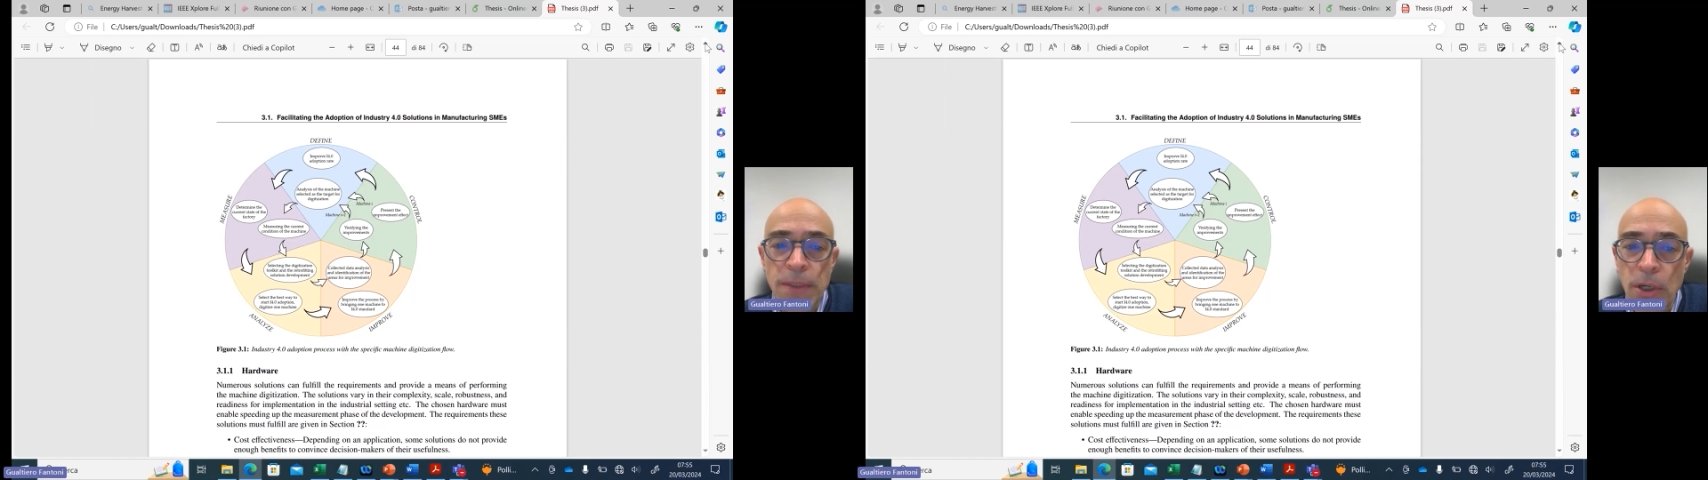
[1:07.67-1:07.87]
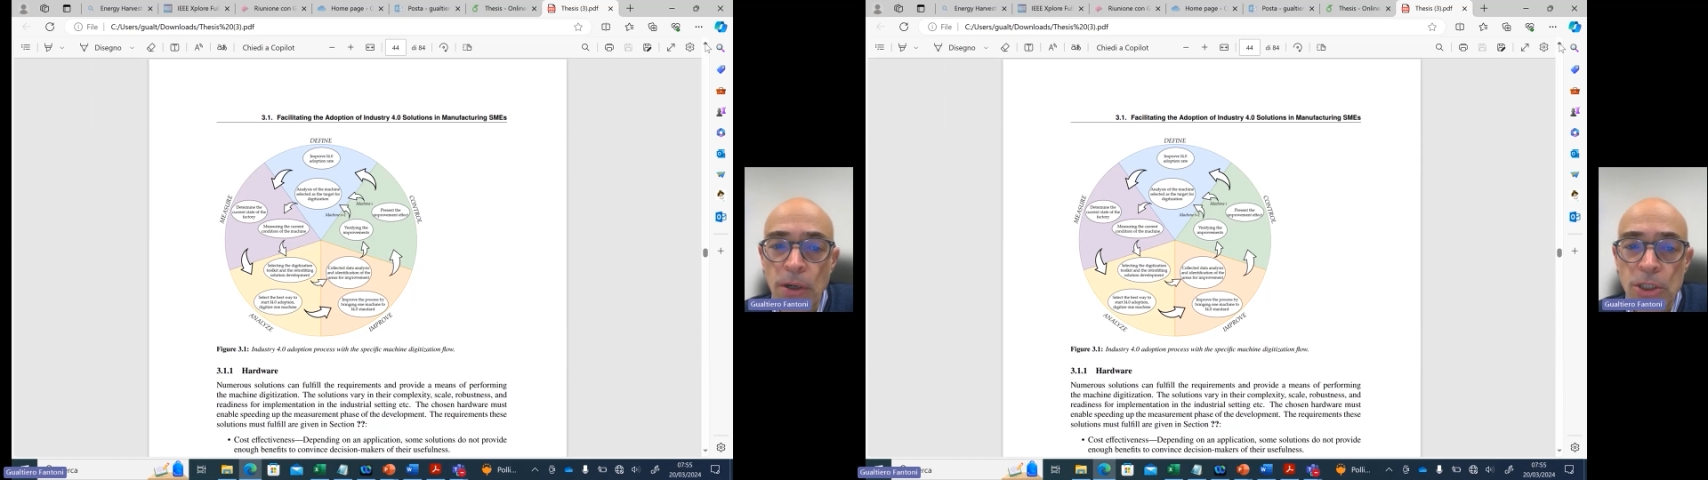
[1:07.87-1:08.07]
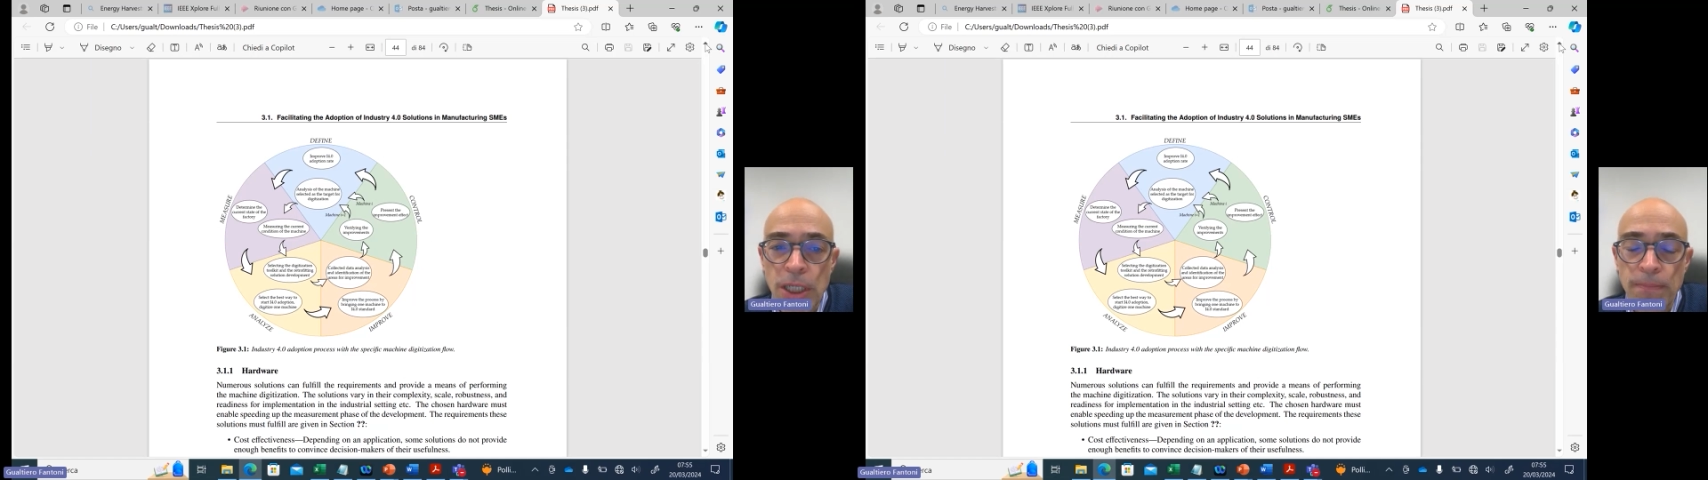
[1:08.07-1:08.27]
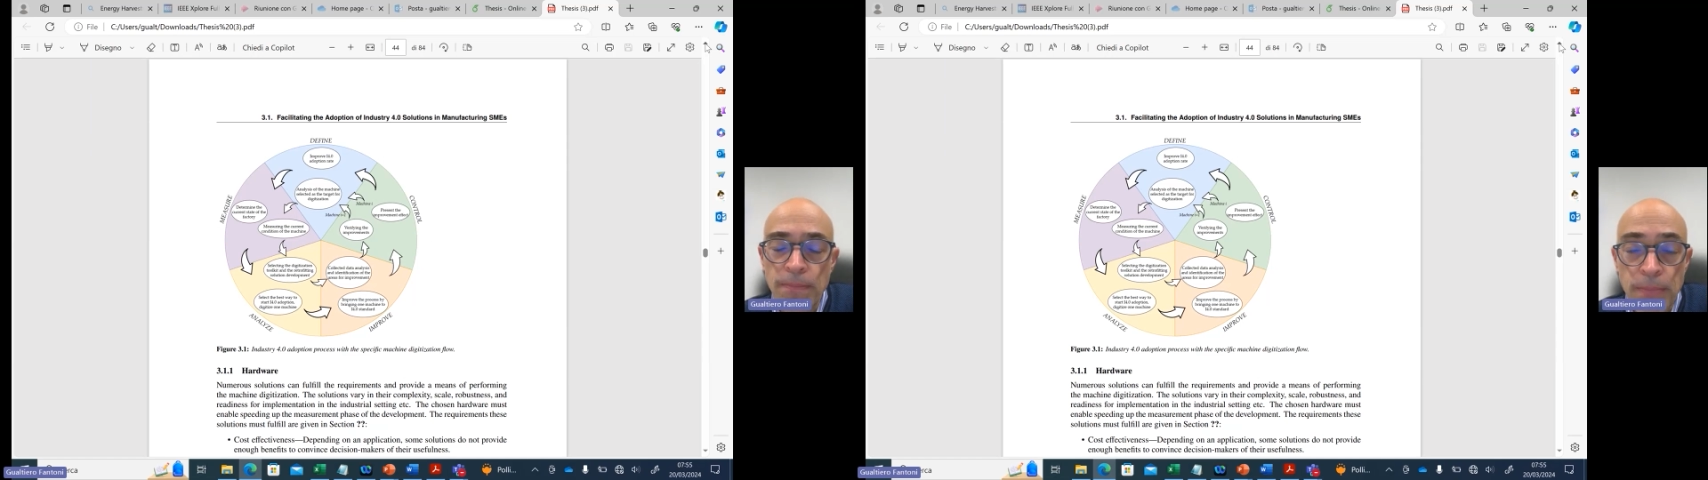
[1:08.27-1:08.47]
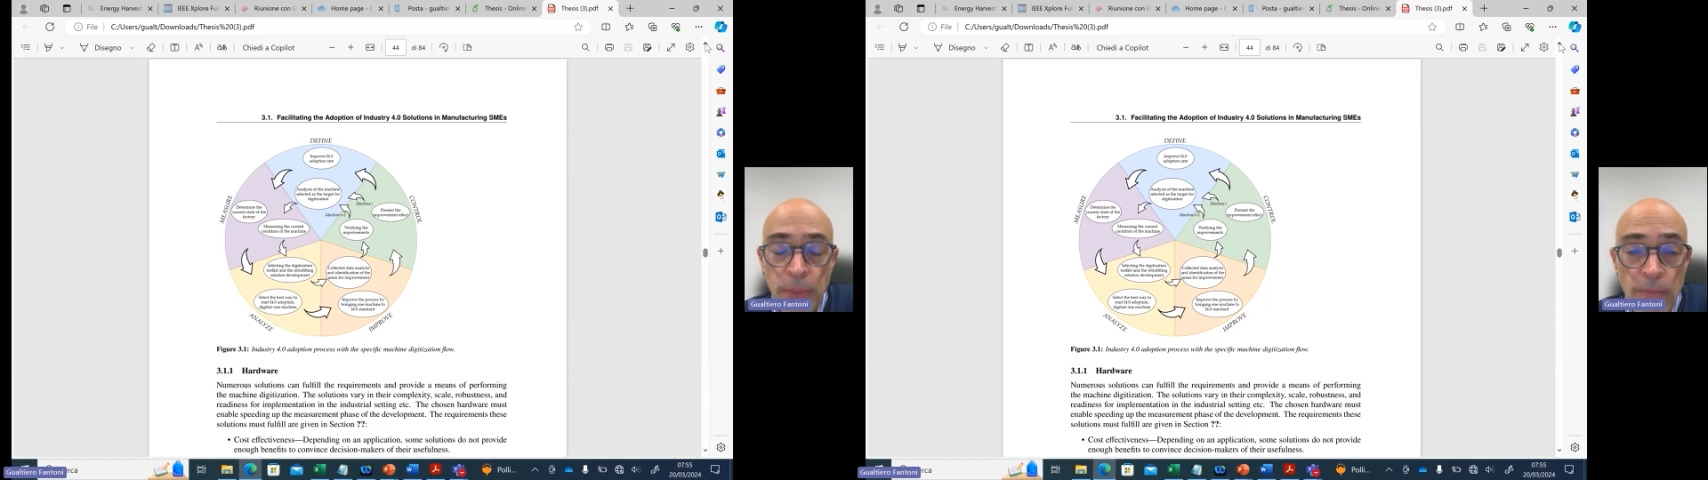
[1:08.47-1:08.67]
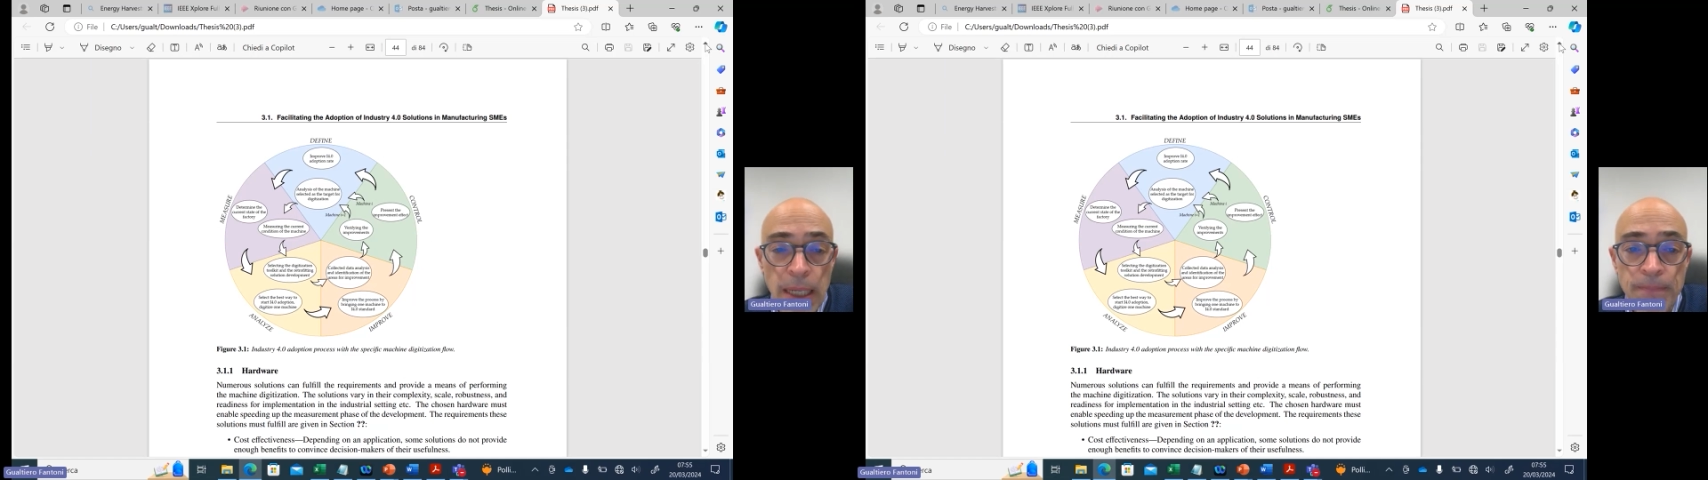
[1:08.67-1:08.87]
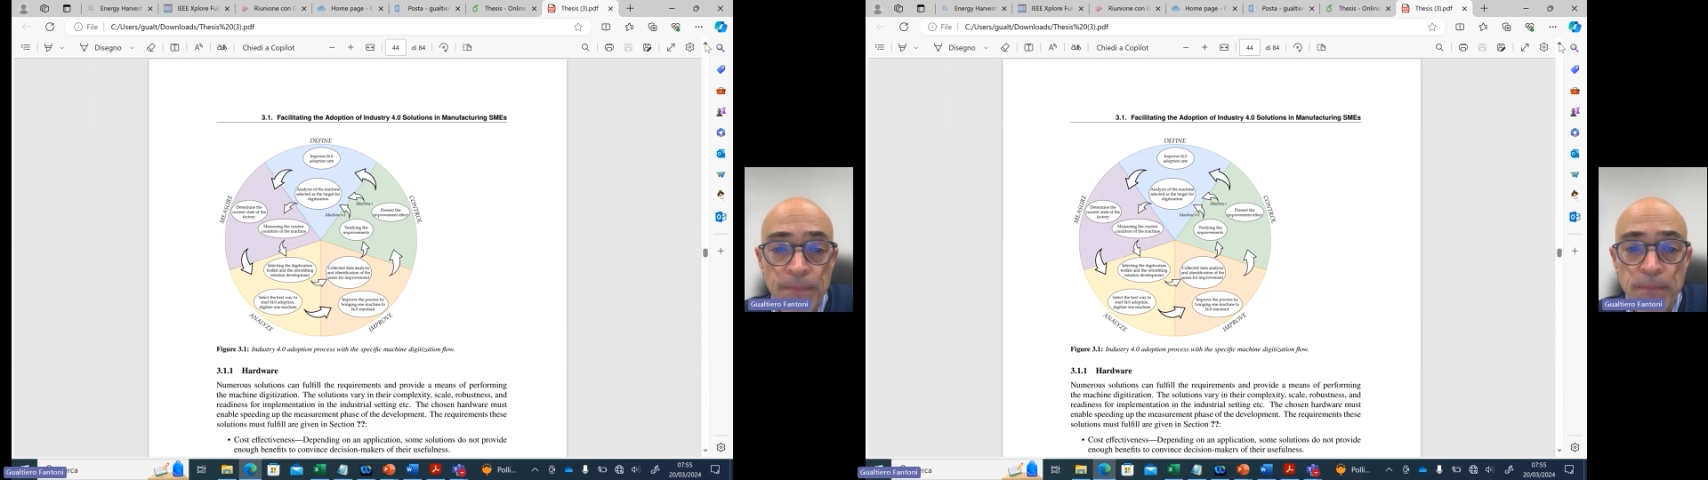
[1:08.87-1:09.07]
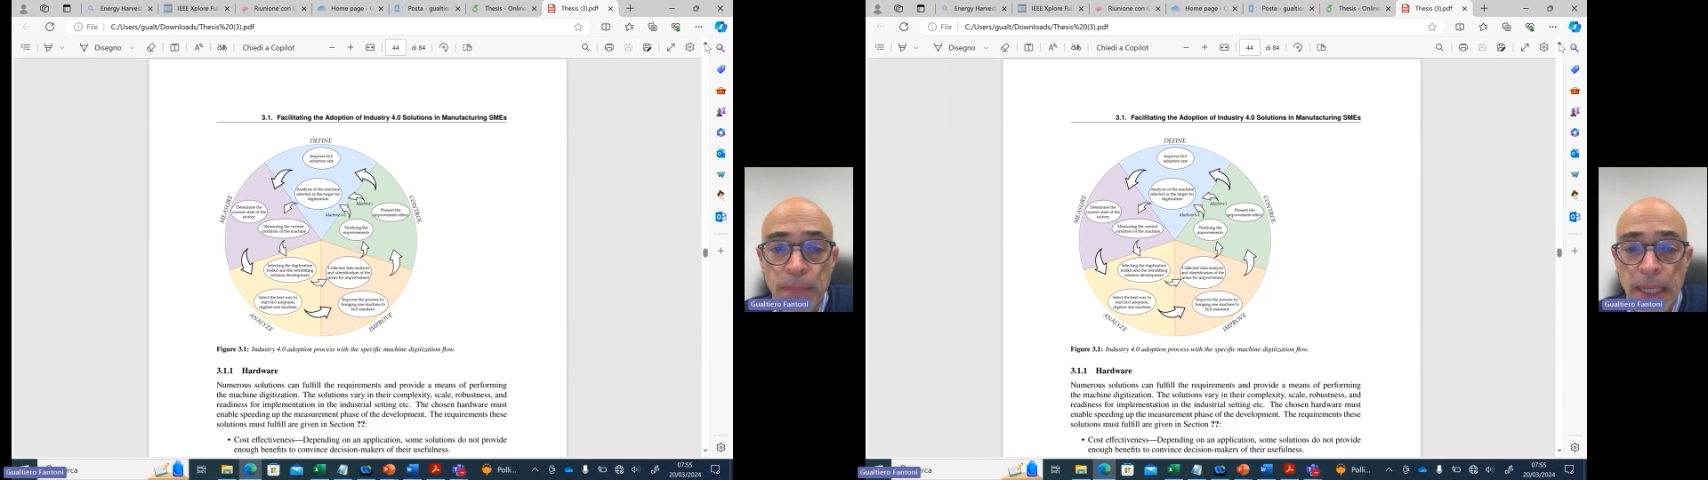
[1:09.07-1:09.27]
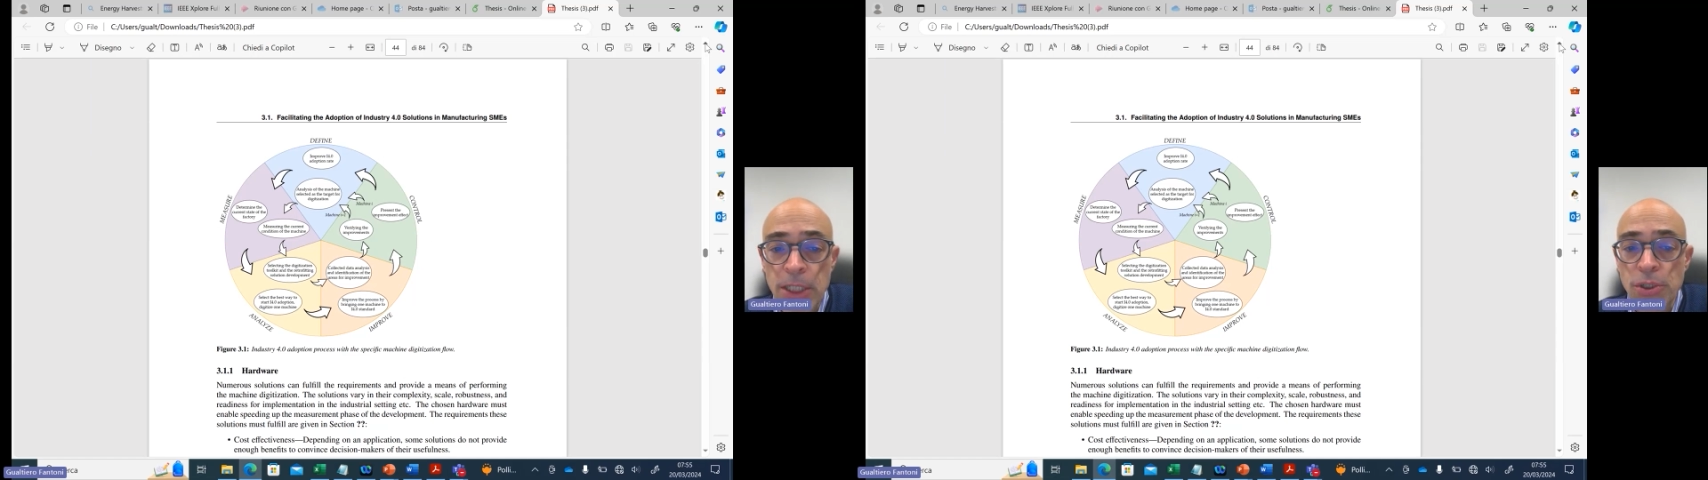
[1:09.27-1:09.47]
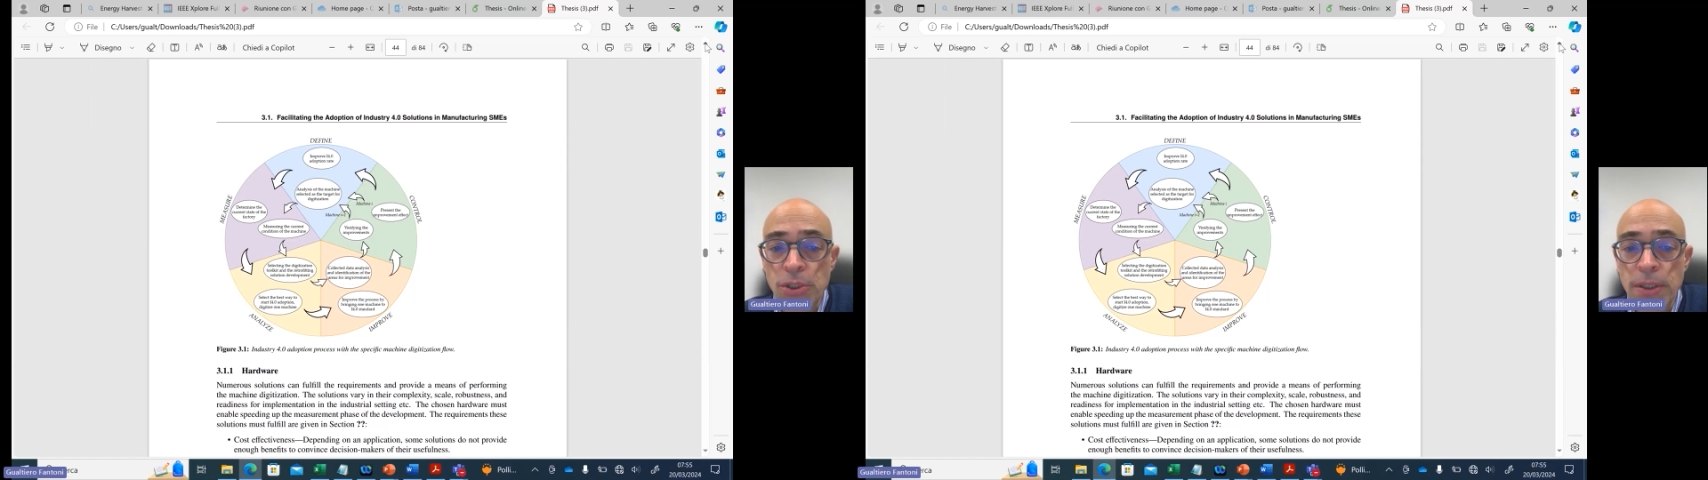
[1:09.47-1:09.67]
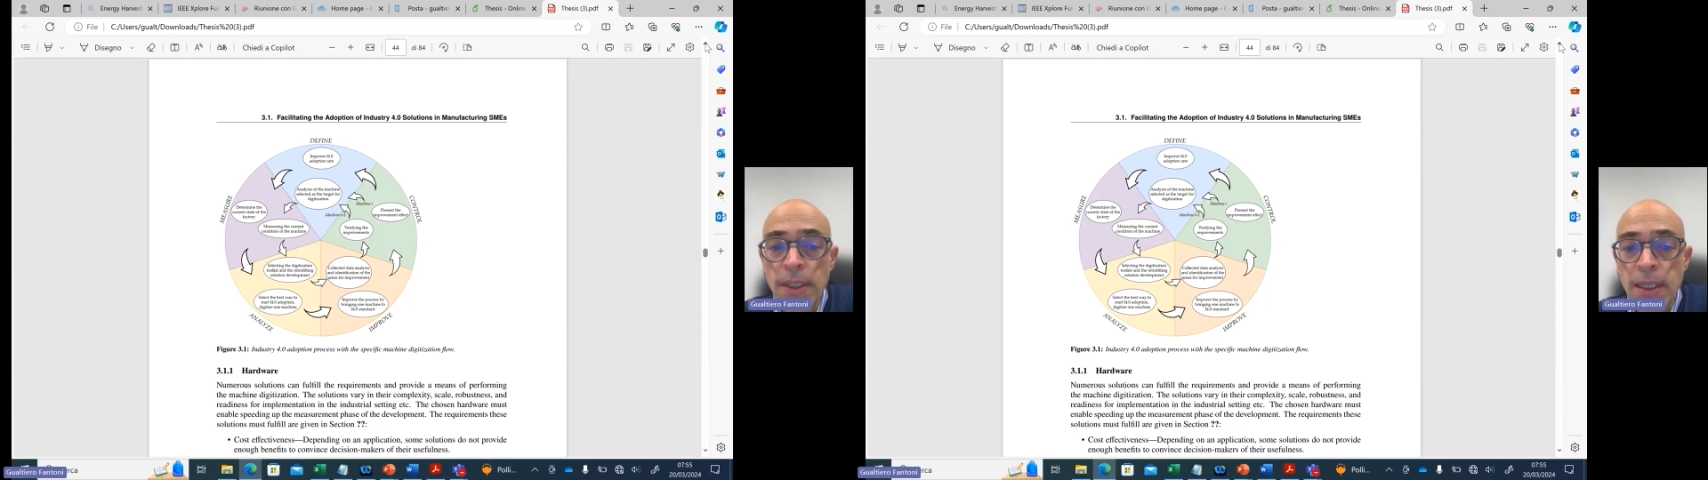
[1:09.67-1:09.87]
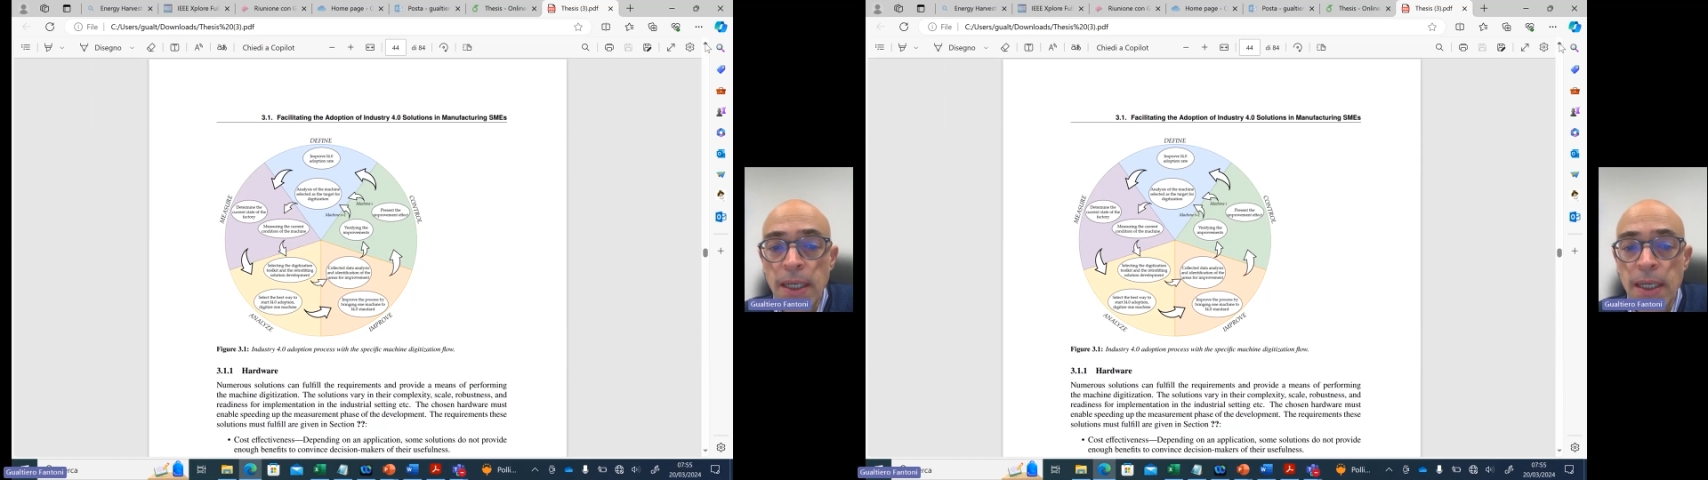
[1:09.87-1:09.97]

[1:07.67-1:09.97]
problem, measure,